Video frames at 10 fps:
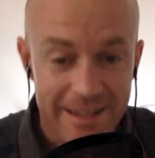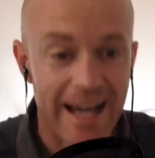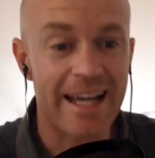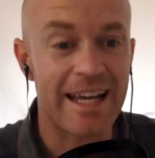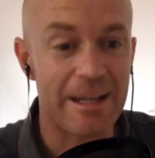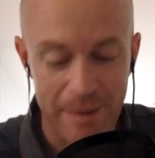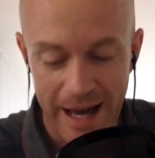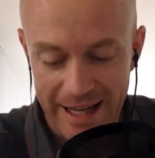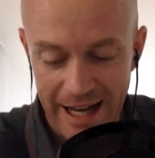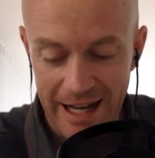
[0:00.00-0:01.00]
they hit
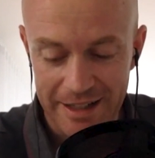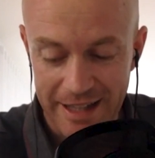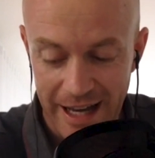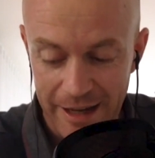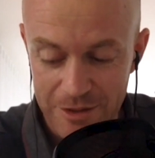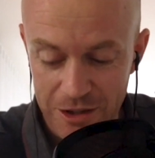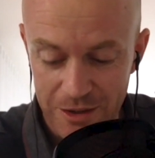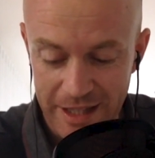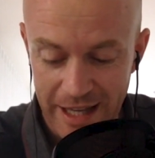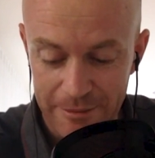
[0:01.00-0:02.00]
back hard in game 2
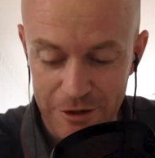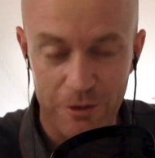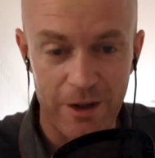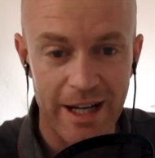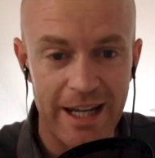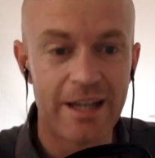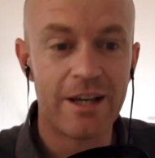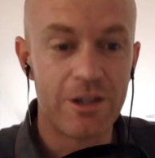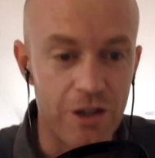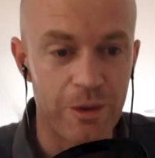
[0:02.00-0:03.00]
and game 3.
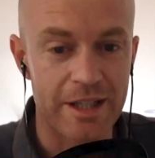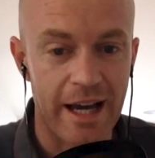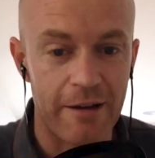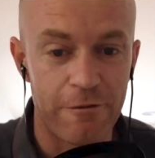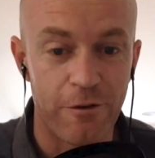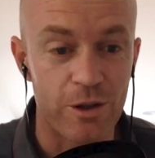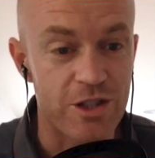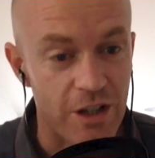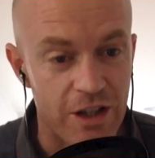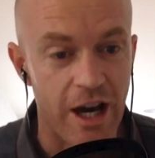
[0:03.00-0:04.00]
You win game 4.
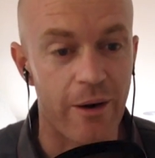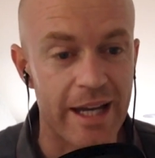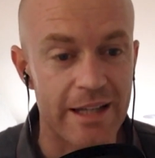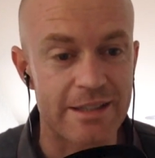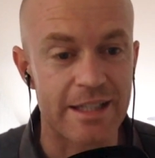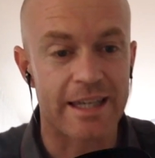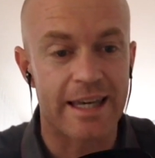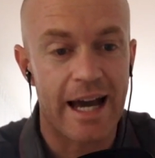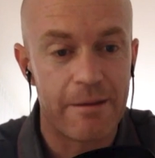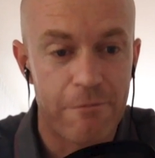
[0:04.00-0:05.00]
So going into
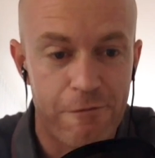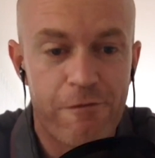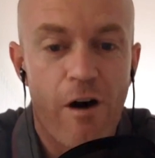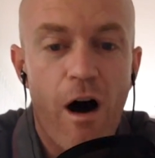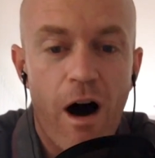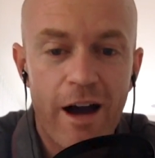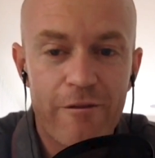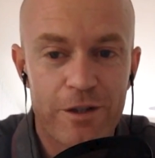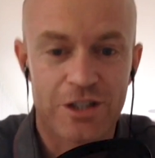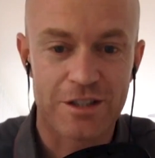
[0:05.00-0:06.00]
game
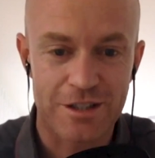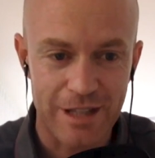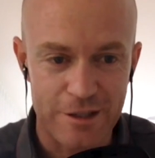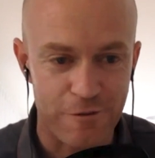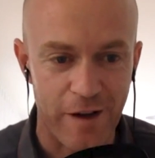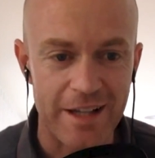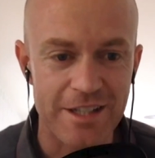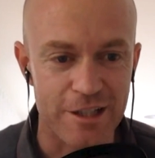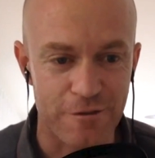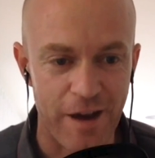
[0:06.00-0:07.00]
5, which is, let's
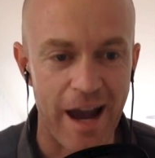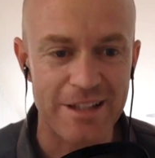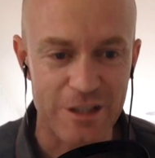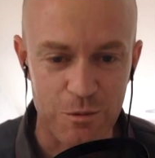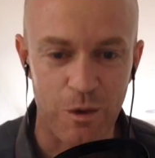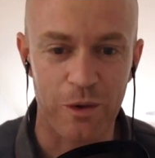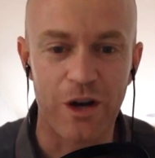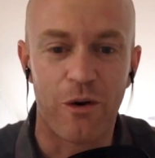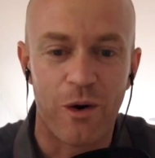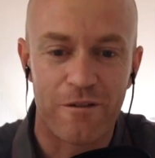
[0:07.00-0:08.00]
face it, as fans, it's what
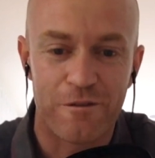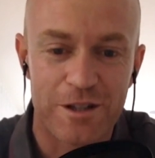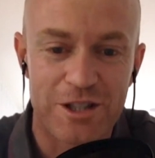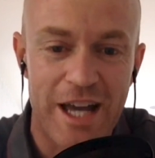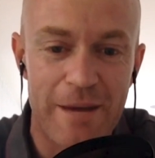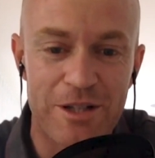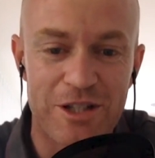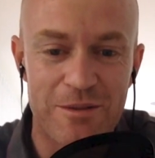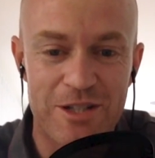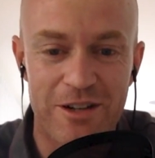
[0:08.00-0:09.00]
we all want for a
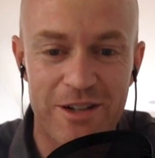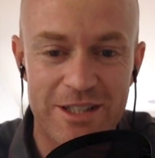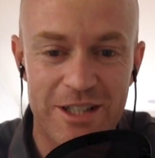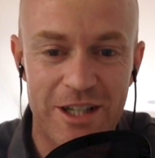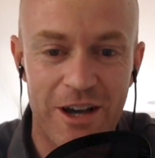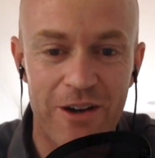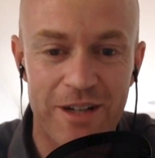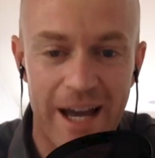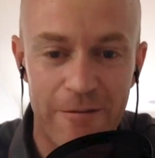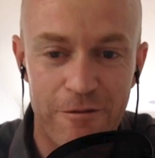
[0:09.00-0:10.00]
championship series to go to
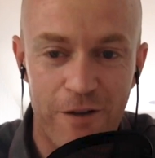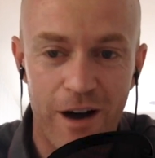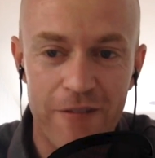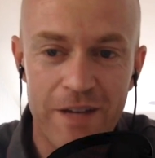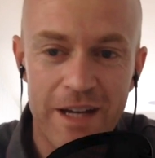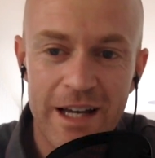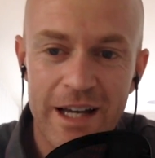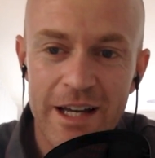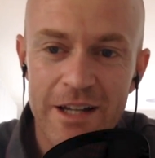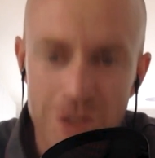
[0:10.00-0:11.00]
game 5.
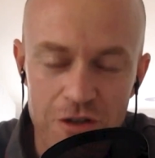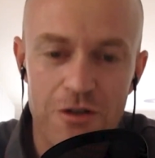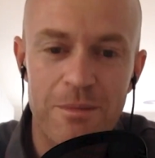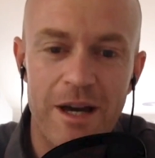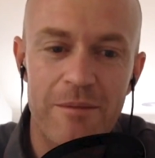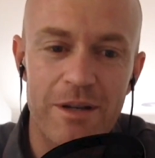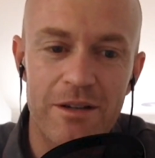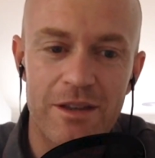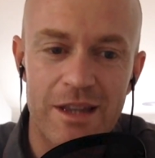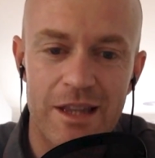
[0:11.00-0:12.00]
Do you
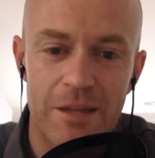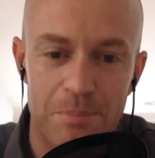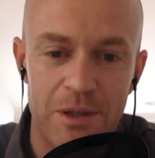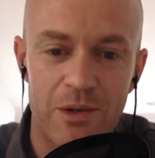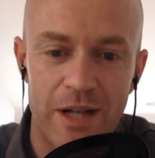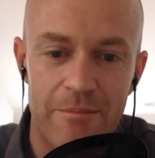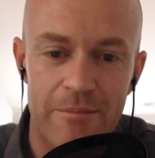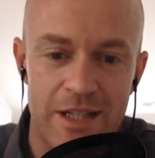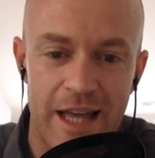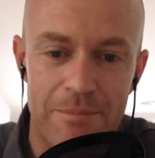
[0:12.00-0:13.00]
remember the
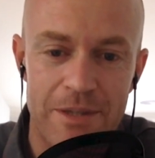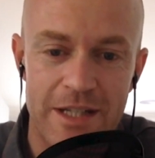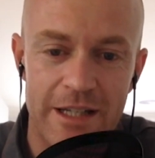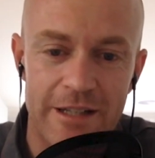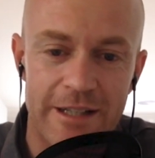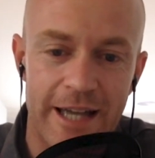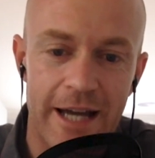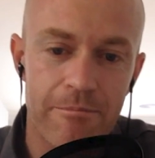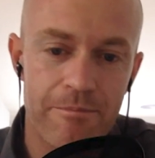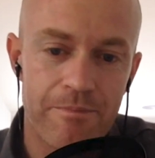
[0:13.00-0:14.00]
build-up to that particular
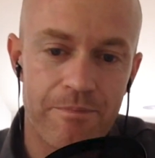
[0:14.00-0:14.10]
game?